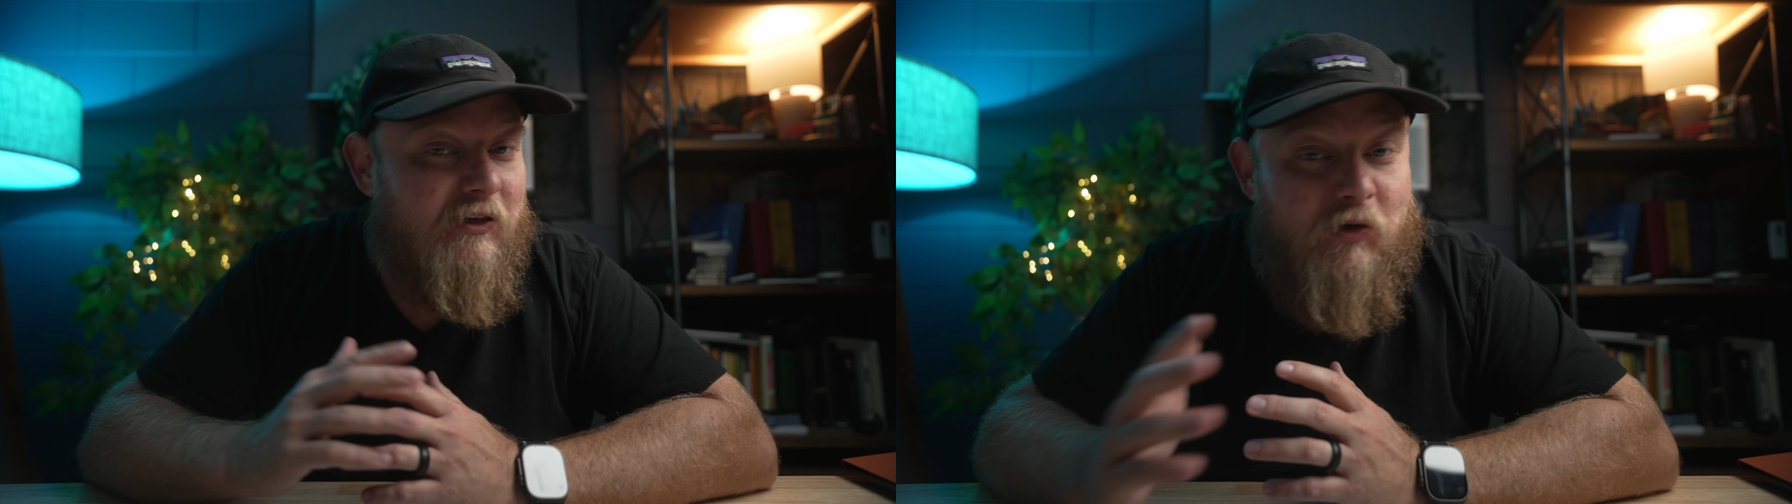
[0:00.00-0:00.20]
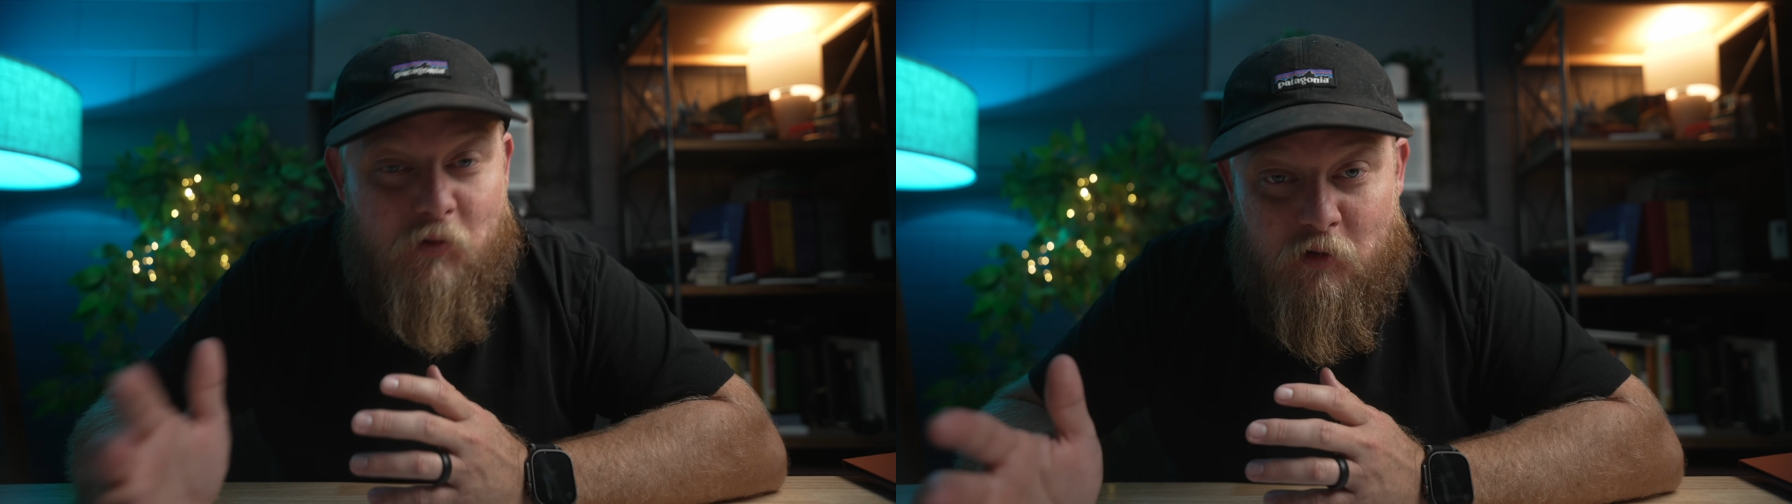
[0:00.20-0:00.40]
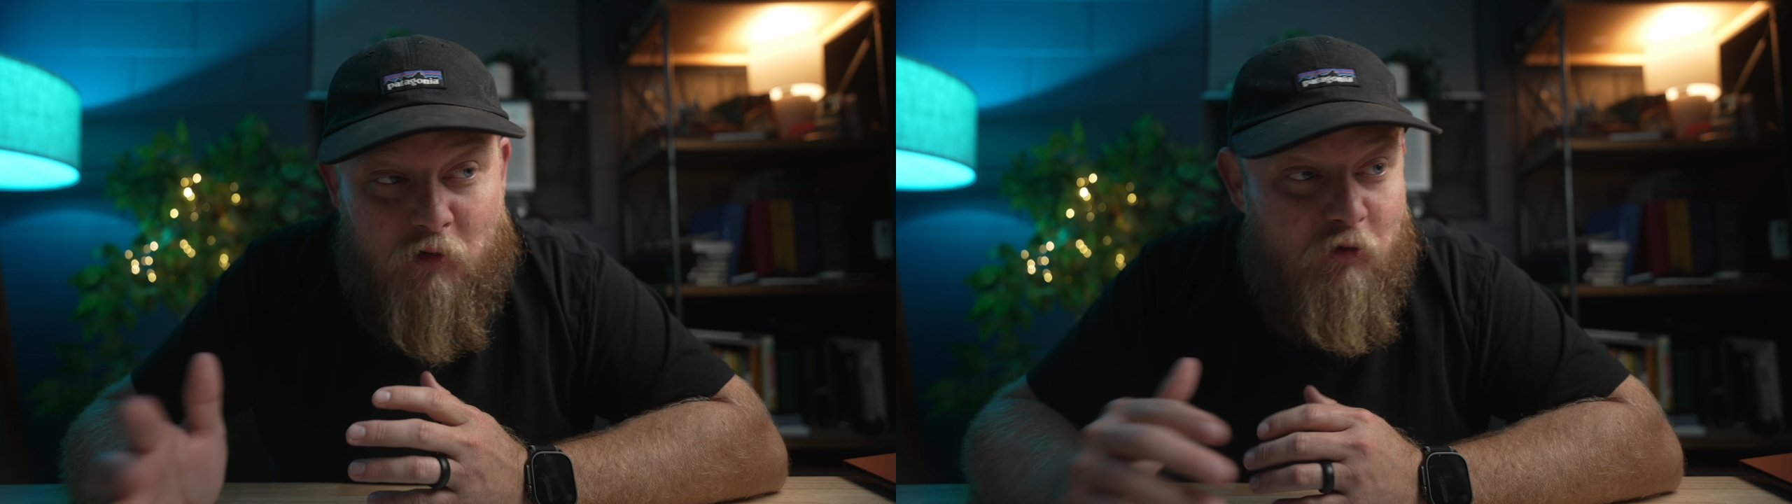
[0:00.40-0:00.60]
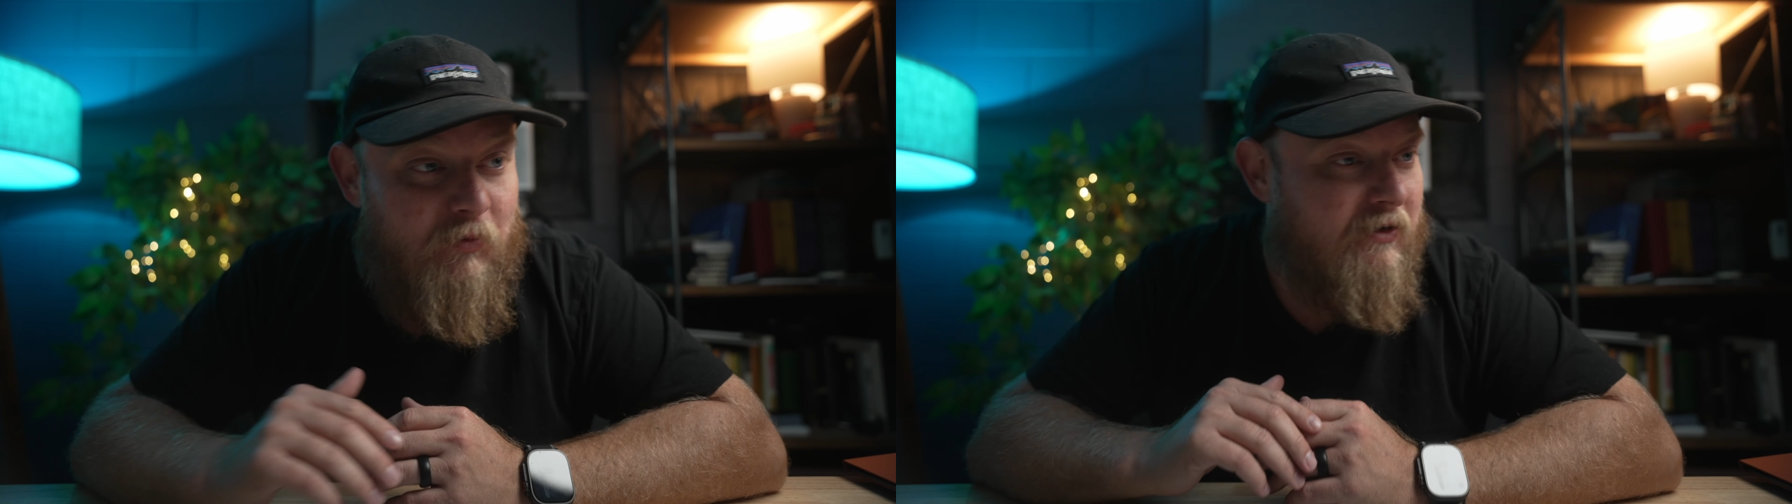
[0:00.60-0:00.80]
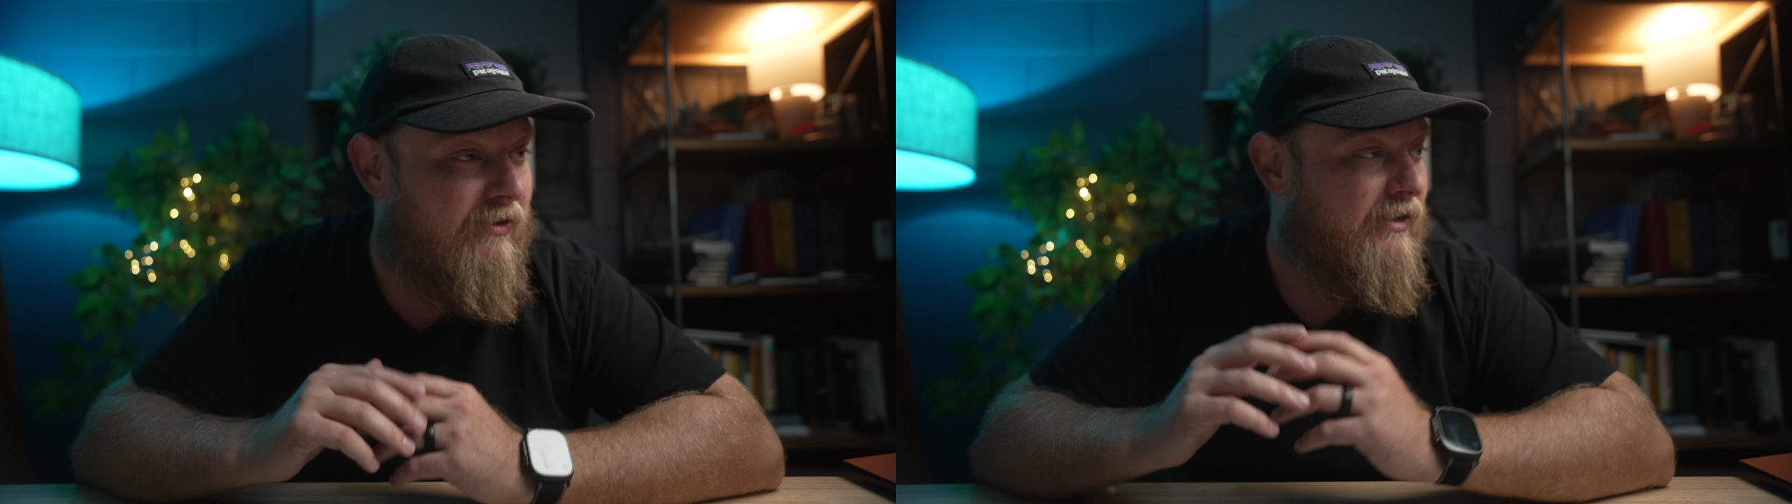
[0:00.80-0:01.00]
like
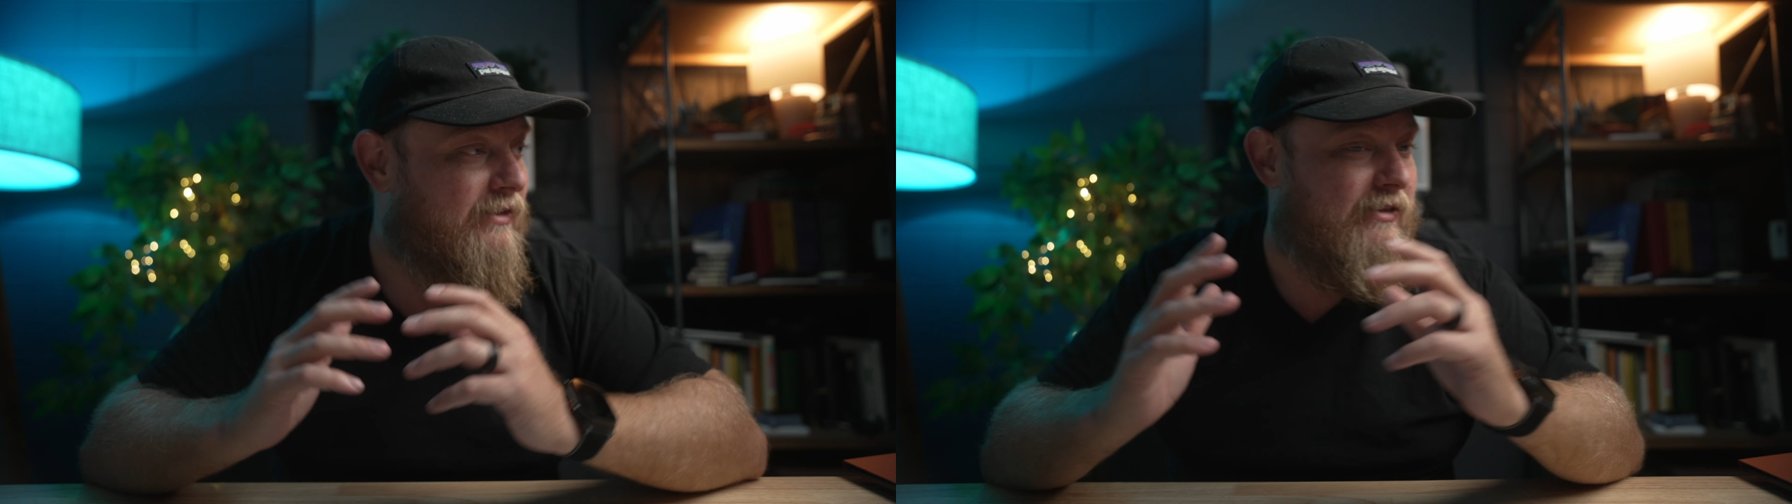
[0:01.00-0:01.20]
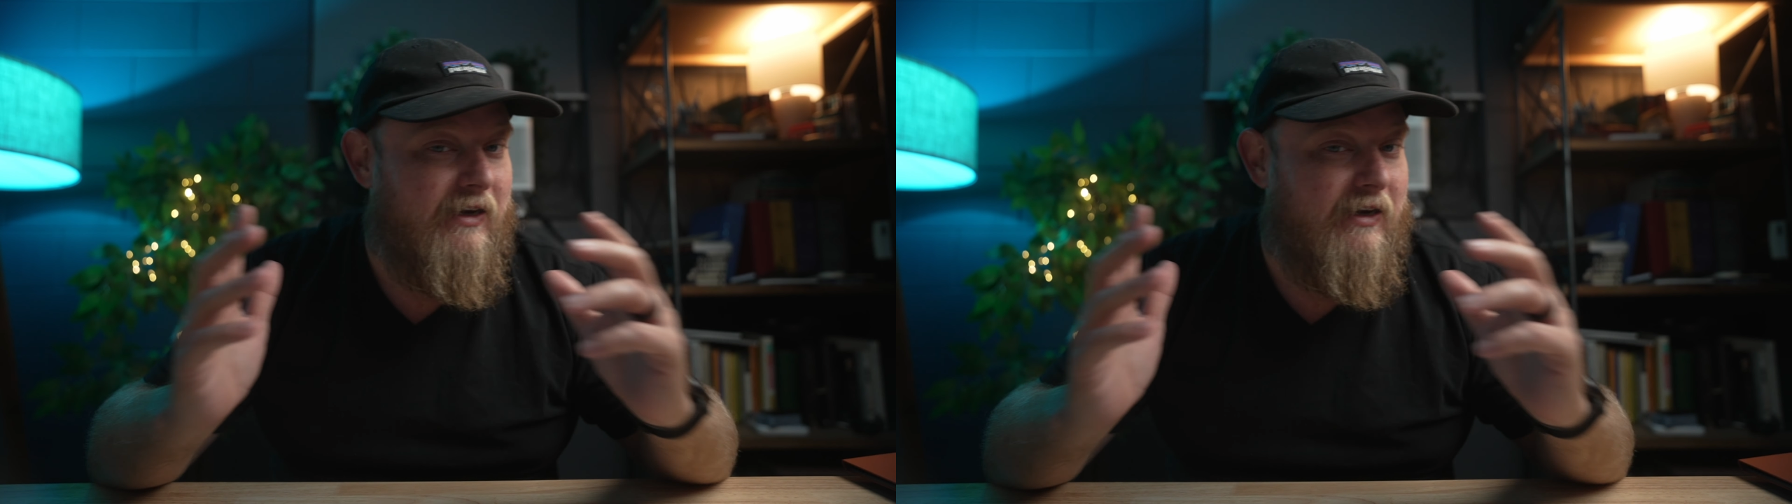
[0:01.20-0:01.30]
YouTube and things